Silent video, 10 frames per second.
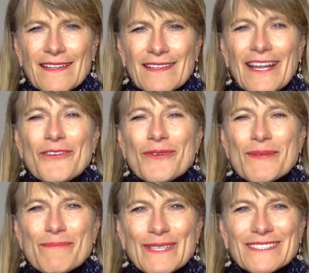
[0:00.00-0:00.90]
Now you
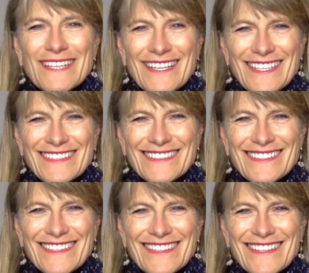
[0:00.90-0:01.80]
can build on it.
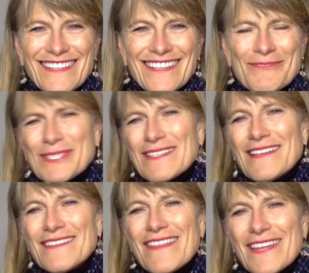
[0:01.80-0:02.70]
Because
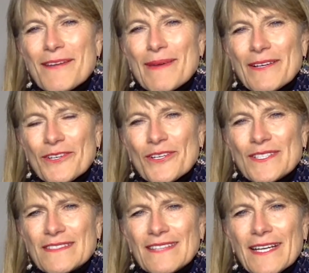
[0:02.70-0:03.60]
that's the thing about
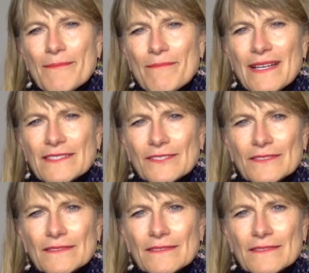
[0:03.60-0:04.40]
courage. It's like a muscle.